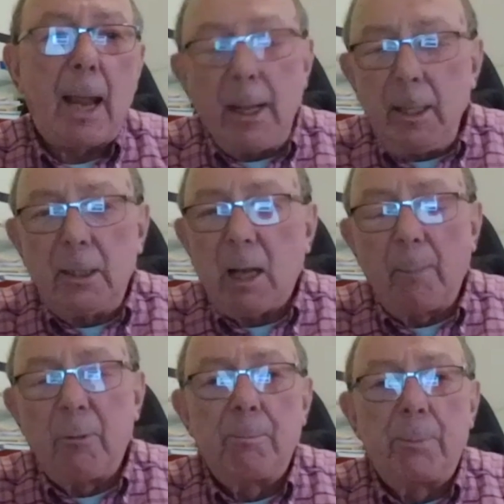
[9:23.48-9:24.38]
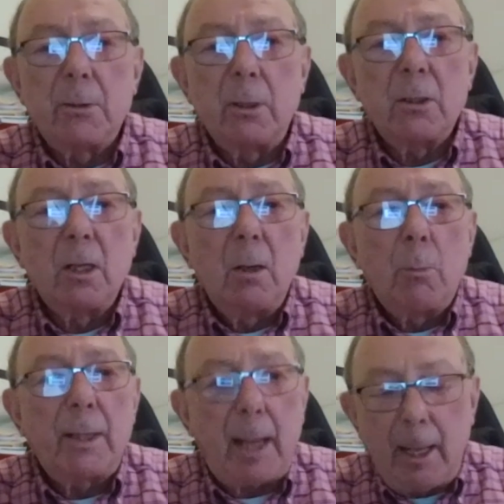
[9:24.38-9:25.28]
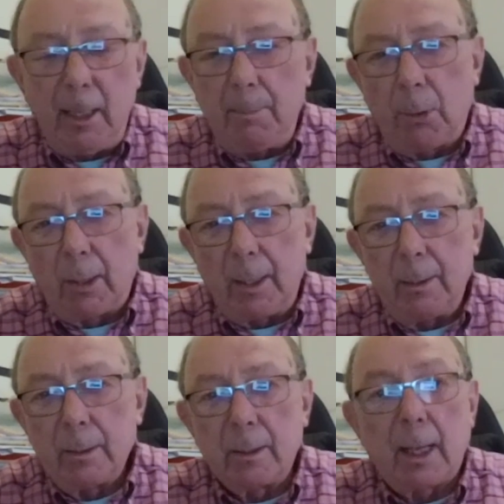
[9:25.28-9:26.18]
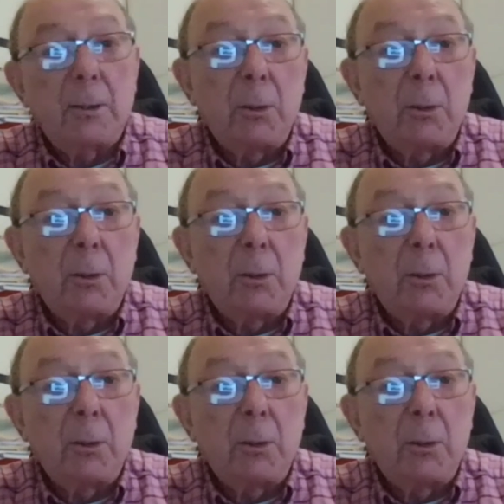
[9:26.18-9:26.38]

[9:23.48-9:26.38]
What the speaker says: any type of business with anybody that they